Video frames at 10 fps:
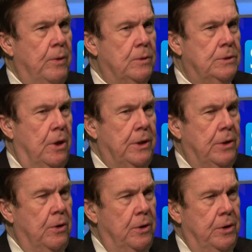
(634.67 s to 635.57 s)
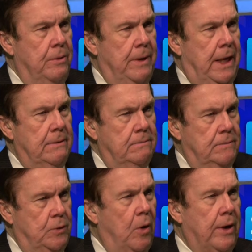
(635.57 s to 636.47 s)
were talking earlier about
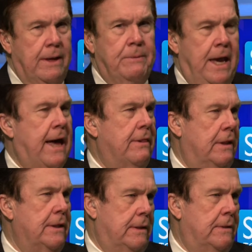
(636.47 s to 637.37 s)
growing up Catholic,